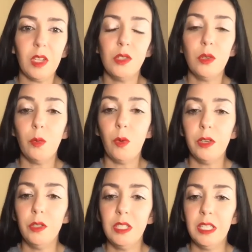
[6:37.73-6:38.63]
So I
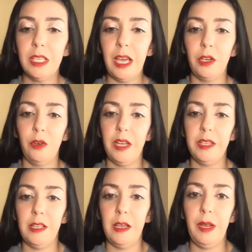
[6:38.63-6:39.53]
want you to categorize
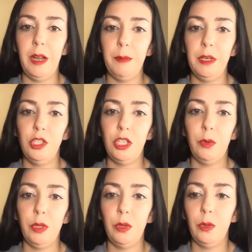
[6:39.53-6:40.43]
them, and I'm going to share
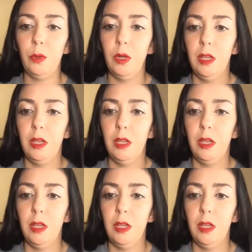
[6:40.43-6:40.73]
with you